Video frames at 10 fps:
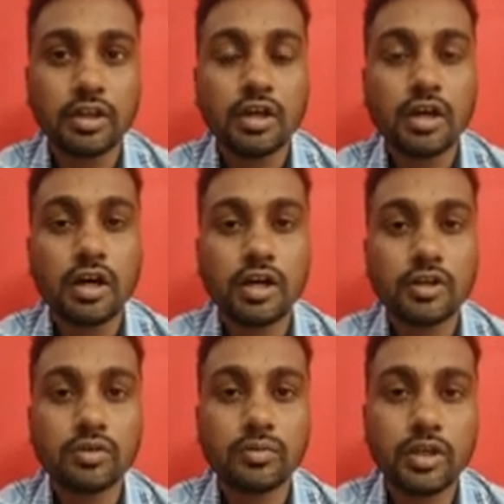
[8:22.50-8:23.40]

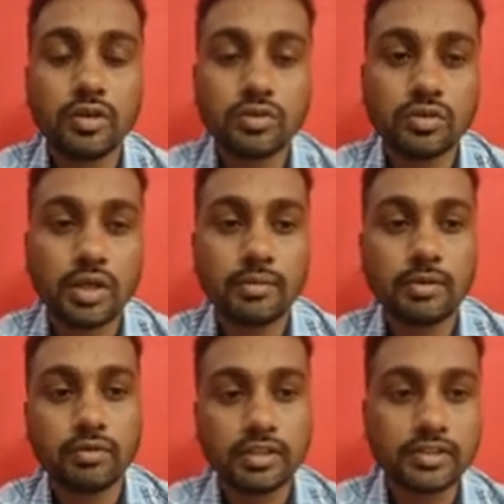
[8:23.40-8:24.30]
two videos to
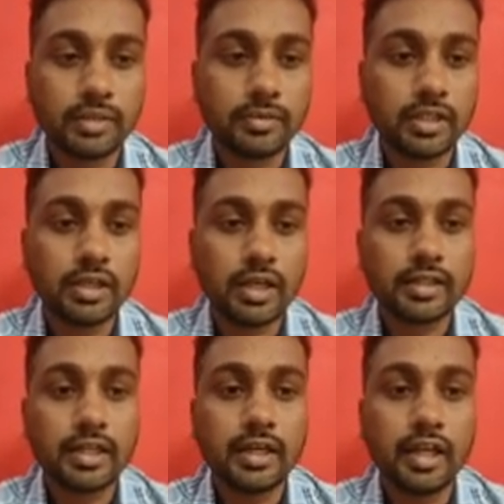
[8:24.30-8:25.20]
cover one chapter
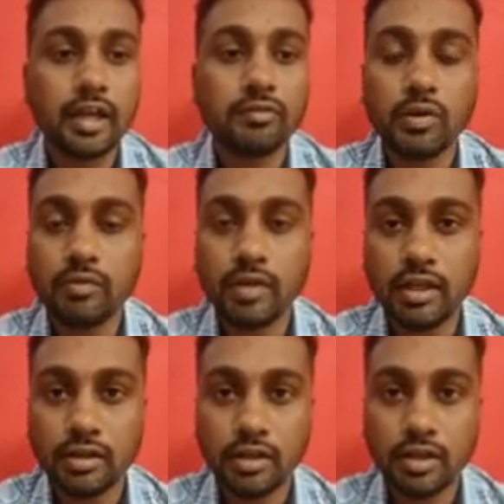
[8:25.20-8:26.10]
like that. And we
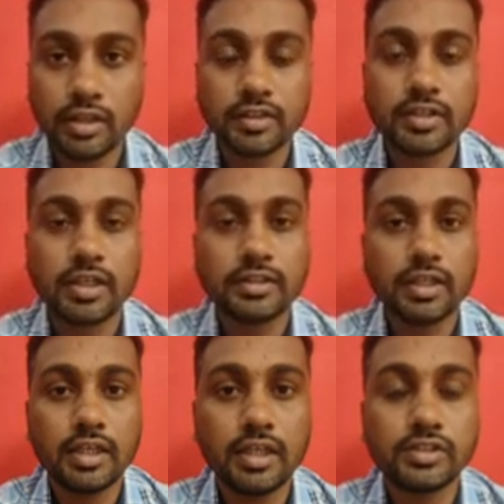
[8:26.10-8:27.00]
will discuss
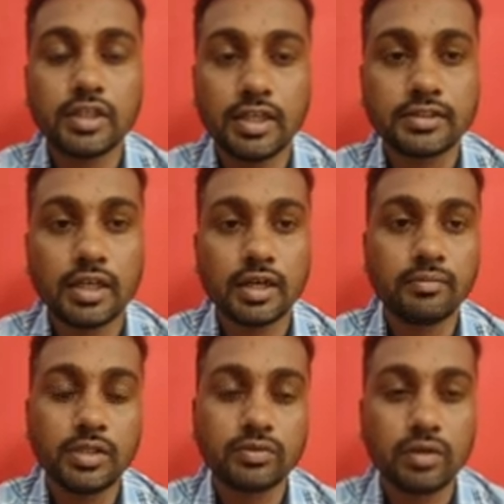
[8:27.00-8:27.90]
each
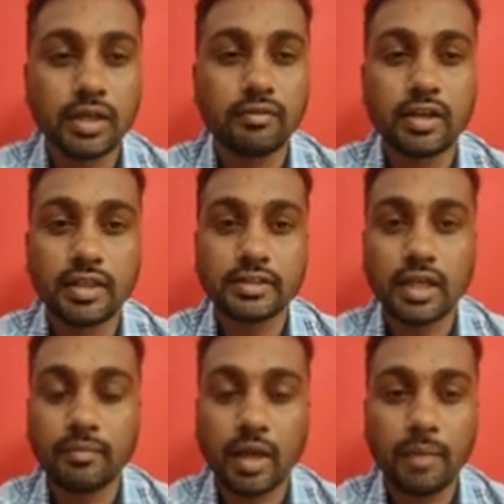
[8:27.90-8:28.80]
exam, means whatever
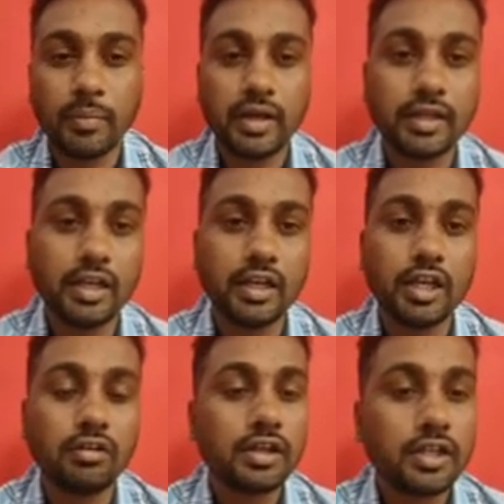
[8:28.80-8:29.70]
exam happened till
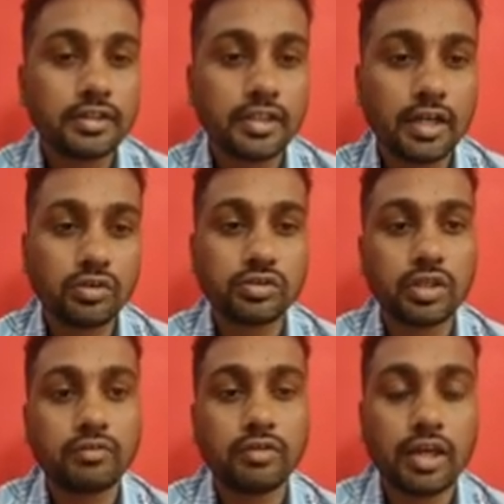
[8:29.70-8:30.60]
now, that
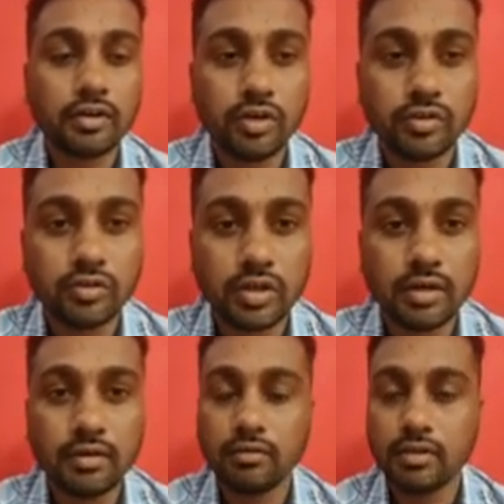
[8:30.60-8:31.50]
question we are going to
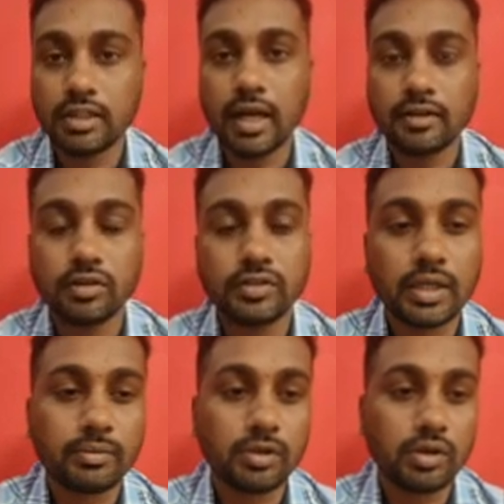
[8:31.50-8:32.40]
cover with that
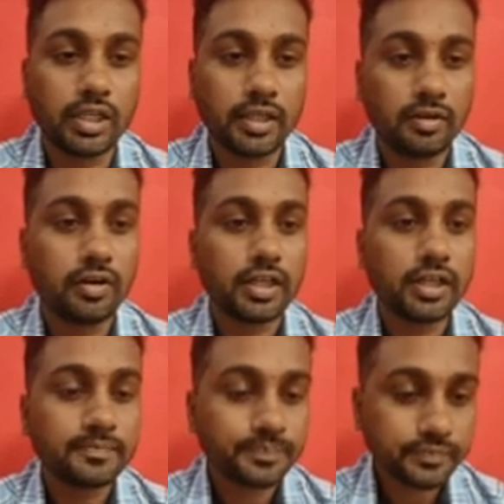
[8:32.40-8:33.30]
concept only. Okay,